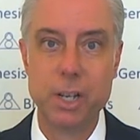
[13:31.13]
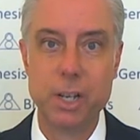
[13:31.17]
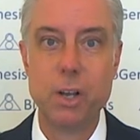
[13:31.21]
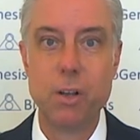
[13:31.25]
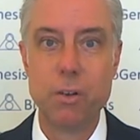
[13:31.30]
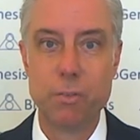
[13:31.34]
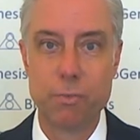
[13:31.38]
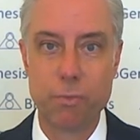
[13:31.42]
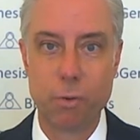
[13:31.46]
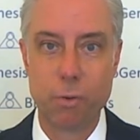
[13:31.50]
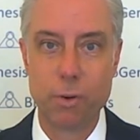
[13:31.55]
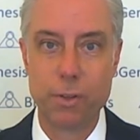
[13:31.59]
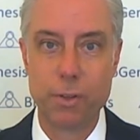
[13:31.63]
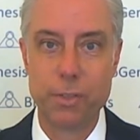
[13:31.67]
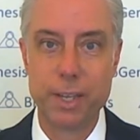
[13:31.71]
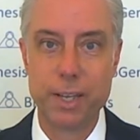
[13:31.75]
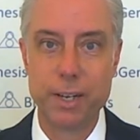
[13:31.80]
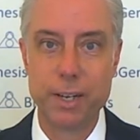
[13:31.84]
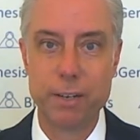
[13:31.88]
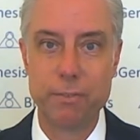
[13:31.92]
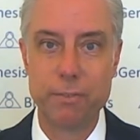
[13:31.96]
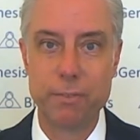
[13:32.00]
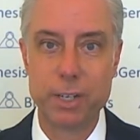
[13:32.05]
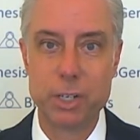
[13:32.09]
for the
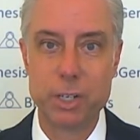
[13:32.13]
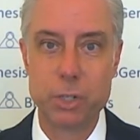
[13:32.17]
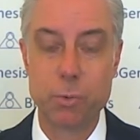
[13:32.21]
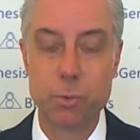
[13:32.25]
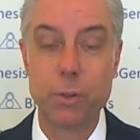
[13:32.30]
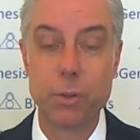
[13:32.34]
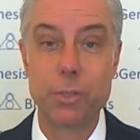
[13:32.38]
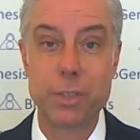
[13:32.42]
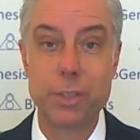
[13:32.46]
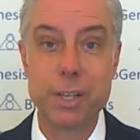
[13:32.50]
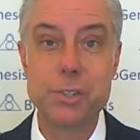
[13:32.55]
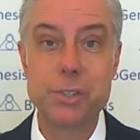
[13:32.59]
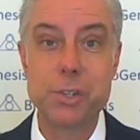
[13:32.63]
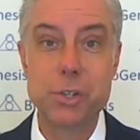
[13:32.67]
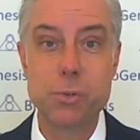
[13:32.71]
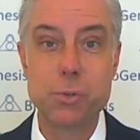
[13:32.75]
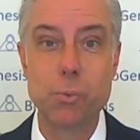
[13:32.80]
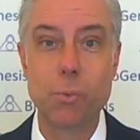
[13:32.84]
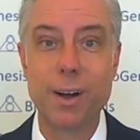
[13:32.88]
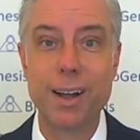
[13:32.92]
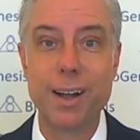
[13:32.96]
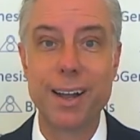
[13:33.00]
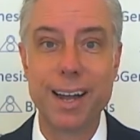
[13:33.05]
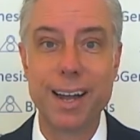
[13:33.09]
individual. This is
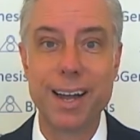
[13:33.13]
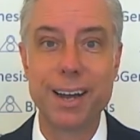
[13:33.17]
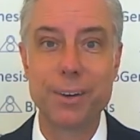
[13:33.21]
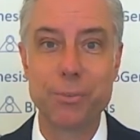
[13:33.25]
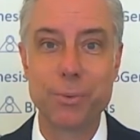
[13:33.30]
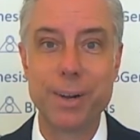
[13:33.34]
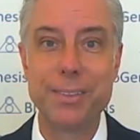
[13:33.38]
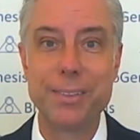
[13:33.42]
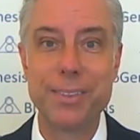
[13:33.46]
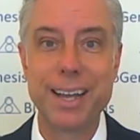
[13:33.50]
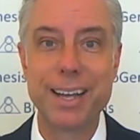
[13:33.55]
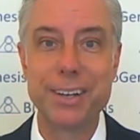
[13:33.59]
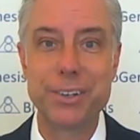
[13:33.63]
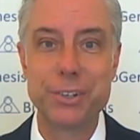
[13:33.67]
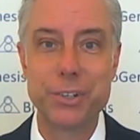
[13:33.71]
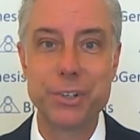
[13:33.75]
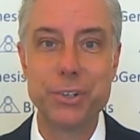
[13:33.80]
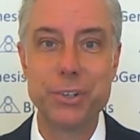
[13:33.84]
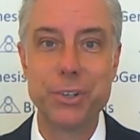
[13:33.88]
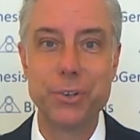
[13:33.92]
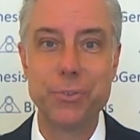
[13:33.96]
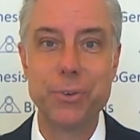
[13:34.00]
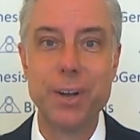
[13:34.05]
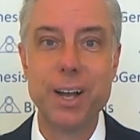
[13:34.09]
why I read that to
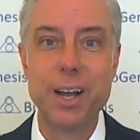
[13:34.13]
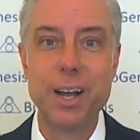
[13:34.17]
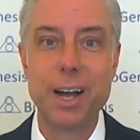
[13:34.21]
you.